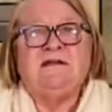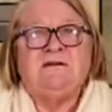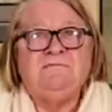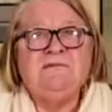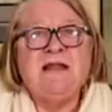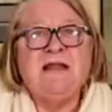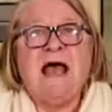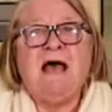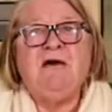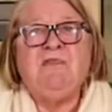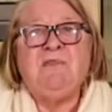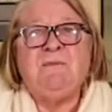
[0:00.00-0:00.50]

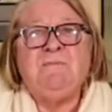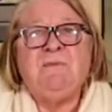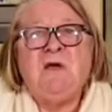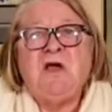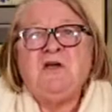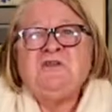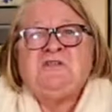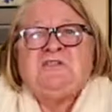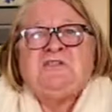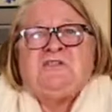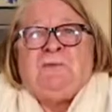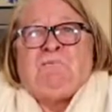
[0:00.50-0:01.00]
now the
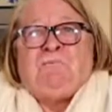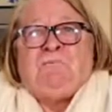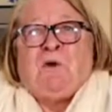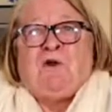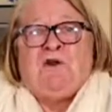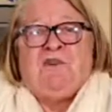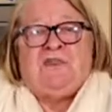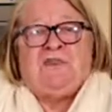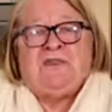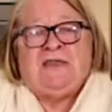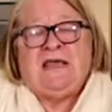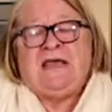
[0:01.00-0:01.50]
most
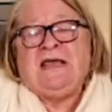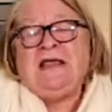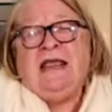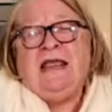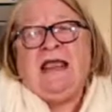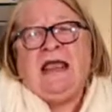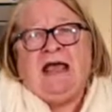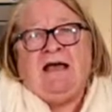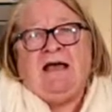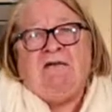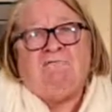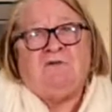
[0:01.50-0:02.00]
important thing
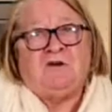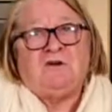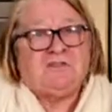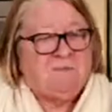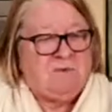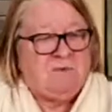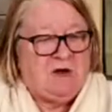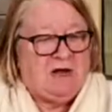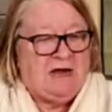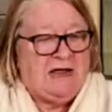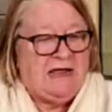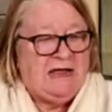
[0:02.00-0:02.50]
here for
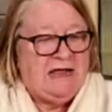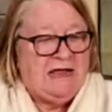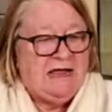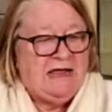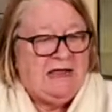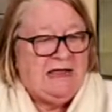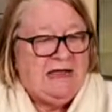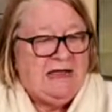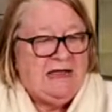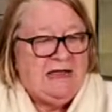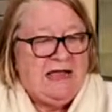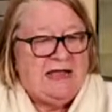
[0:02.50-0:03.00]
Chermoula,
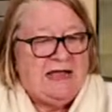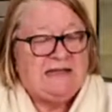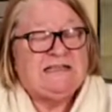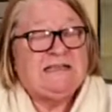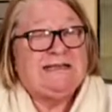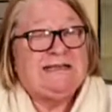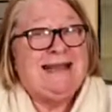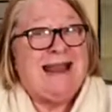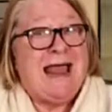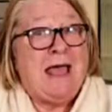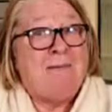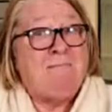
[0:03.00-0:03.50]
it's
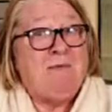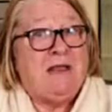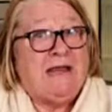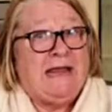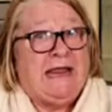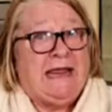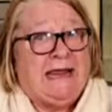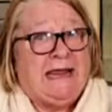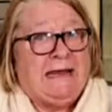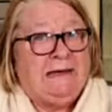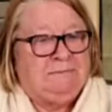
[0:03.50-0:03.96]
lemony.